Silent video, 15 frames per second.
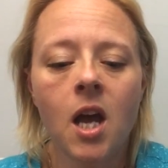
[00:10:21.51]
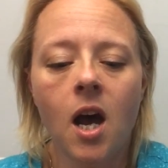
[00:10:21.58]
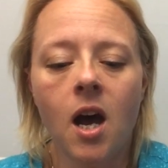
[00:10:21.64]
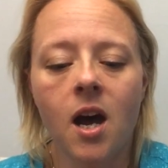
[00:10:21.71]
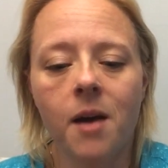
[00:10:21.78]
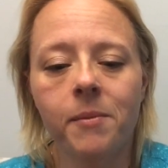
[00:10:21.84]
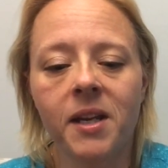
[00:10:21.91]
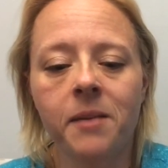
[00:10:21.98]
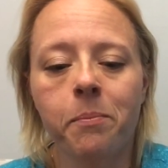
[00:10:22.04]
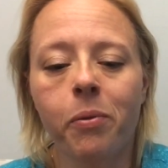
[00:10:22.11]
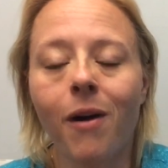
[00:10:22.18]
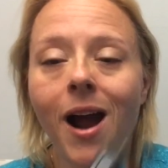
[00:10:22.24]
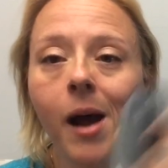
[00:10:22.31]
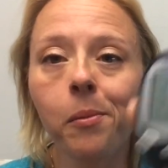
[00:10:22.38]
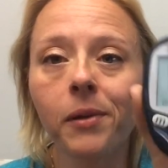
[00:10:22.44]
It
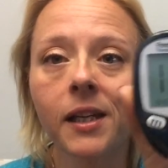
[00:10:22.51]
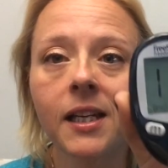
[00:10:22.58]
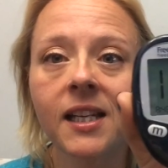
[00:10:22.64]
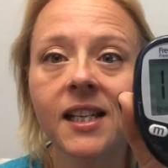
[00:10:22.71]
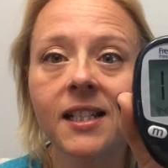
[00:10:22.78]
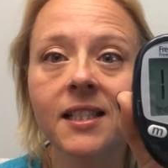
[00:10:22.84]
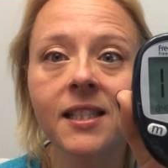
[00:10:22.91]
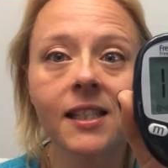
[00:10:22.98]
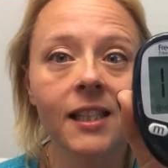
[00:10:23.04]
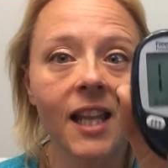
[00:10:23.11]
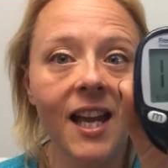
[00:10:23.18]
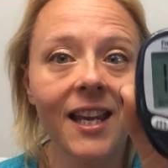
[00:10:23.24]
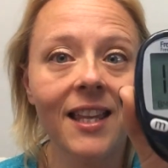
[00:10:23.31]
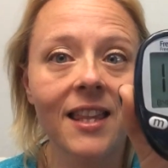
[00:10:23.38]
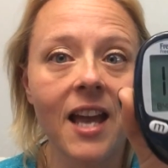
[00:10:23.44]
probably is
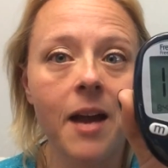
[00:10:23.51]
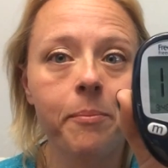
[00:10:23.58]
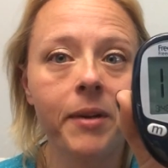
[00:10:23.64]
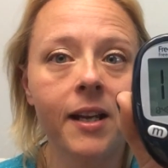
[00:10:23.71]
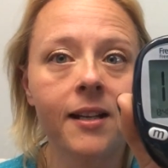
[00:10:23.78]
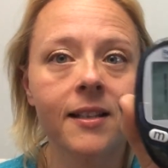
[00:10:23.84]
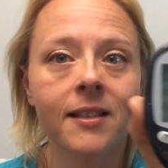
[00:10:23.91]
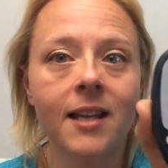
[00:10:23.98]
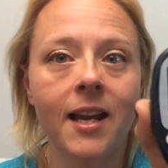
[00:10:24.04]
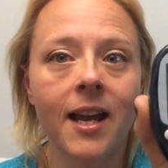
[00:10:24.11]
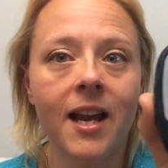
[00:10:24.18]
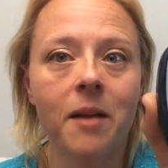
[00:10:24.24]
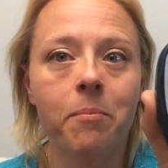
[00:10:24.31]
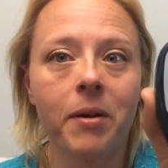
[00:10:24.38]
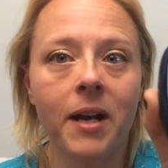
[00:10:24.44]
like that because I
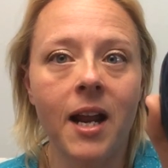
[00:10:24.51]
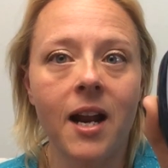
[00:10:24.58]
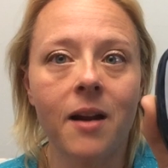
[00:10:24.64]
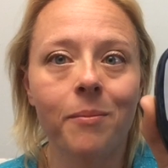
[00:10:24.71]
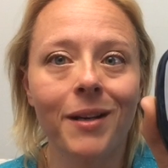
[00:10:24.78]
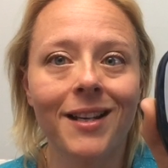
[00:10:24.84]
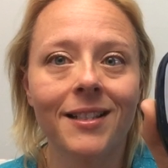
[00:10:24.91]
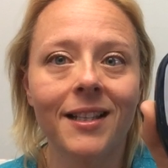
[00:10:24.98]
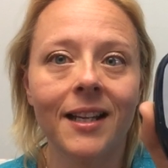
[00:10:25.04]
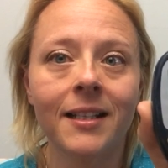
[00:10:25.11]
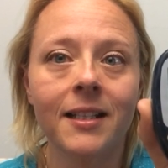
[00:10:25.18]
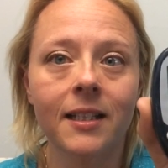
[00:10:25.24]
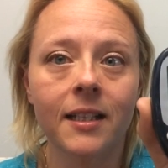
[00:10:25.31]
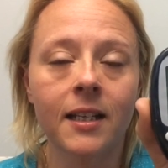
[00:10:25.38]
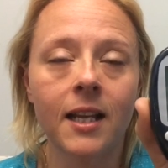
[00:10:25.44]
had a banana because I
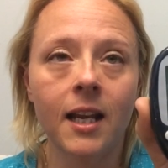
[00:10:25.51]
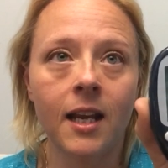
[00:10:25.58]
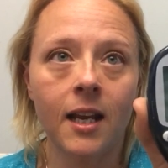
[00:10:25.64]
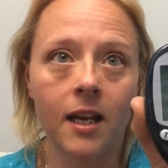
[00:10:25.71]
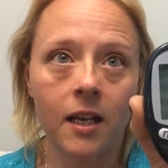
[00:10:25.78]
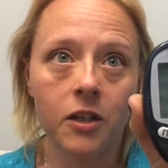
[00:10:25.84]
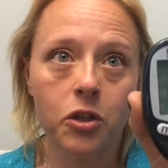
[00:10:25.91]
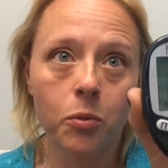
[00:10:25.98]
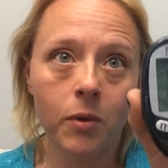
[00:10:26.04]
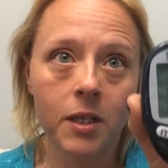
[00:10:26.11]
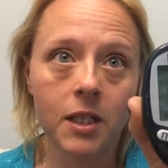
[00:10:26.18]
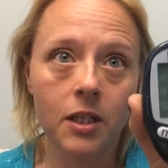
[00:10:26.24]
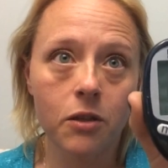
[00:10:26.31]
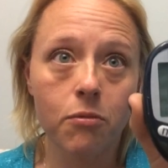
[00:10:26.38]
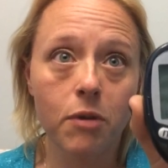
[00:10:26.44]
did a
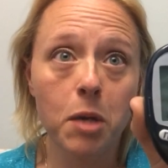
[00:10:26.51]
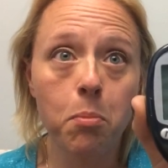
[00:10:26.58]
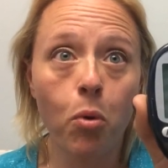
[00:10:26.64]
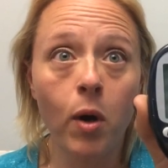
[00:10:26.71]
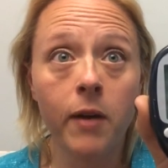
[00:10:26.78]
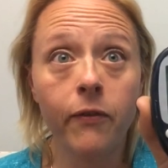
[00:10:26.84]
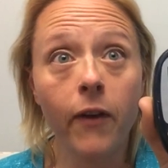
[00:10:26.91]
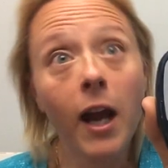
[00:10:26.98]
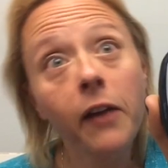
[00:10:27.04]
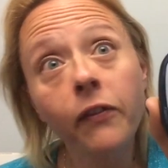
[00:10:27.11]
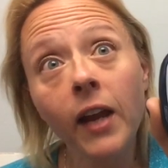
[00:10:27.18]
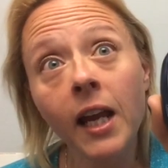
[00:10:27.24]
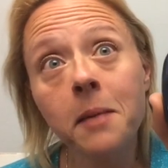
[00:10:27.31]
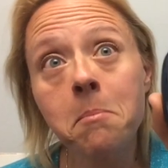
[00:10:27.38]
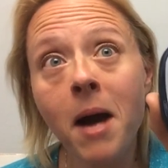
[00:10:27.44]

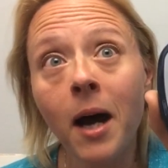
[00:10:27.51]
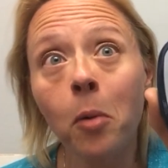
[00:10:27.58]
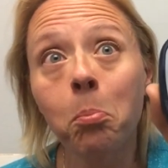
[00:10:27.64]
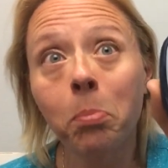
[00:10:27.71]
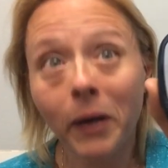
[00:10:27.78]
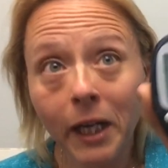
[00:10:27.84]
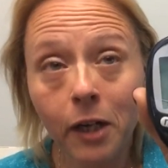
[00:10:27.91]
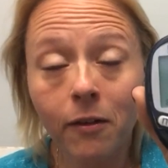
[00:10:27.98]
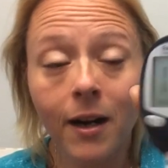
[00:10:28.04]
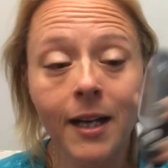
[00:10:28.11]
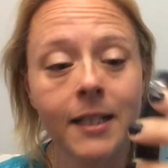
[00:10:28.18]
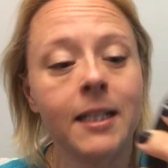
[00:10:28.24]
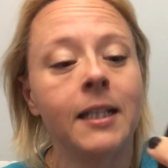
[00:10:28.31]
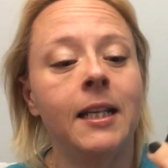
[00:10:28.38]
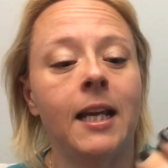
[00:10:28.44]
23.58 mile bike
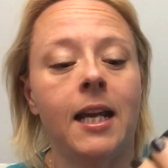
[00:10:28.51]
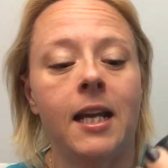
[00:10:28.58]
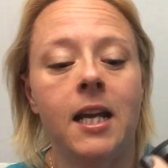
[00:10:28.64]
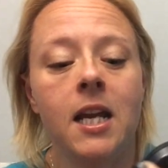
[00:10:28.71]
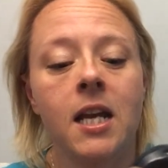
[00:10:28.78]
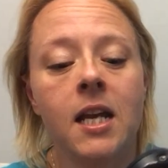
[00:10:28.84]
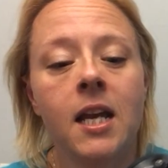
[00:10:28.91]
ride today,